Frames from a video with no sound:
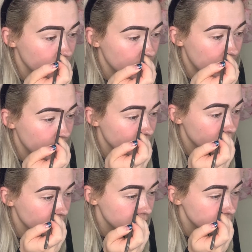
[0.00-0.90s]

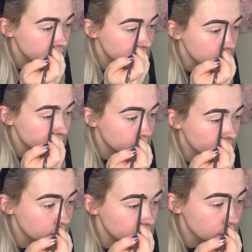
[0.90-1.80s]
And just
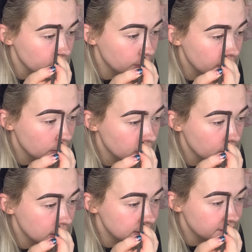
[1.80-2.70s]
brush up
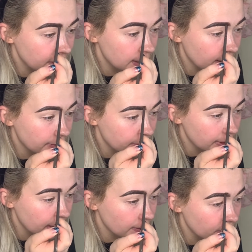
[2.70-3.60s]
to fade out and
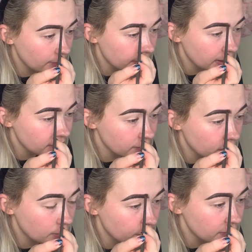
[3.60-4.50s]
create that
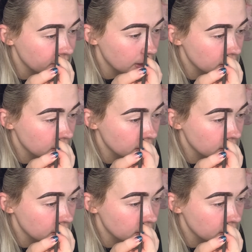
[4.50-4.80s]
ombre effect.